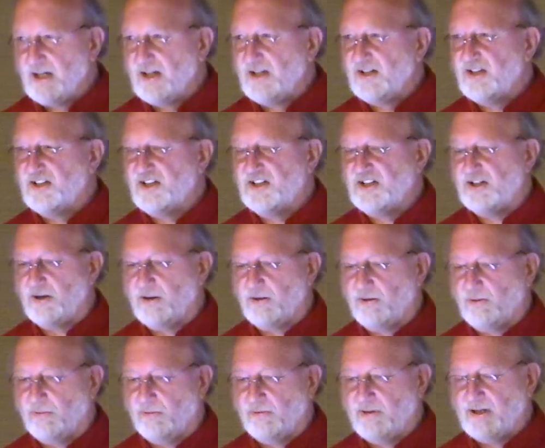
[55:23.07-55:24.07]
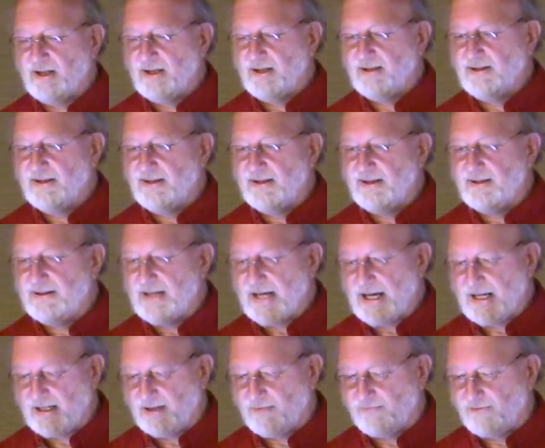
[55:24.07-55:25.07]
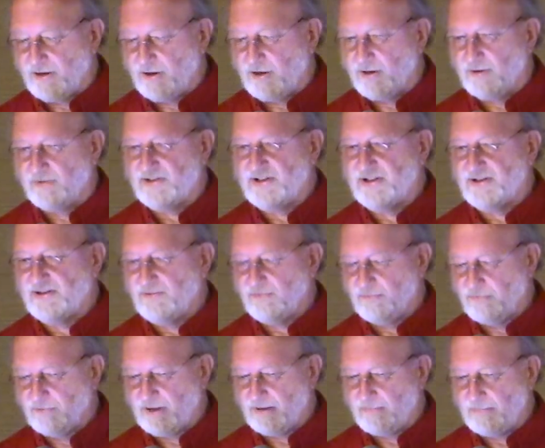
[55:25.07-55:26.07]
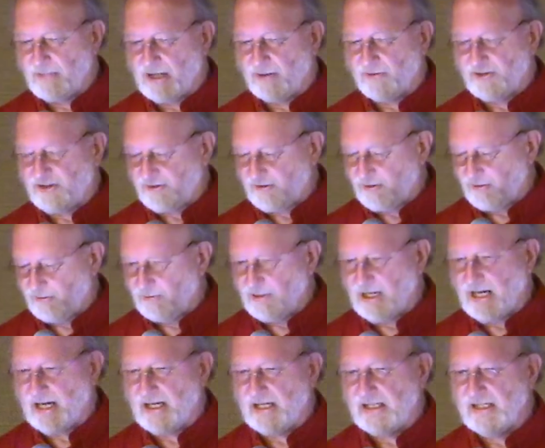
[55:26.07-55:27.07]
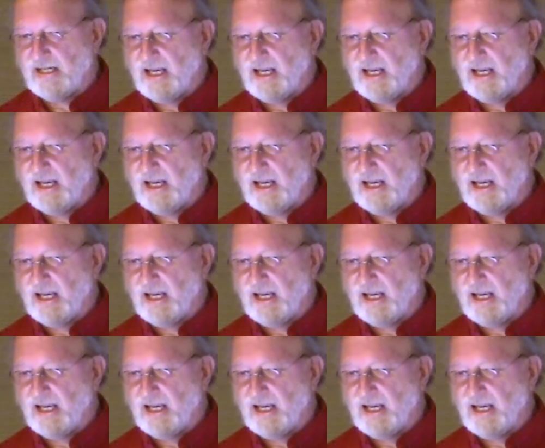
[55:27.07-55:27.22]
So, that involves what amounts to a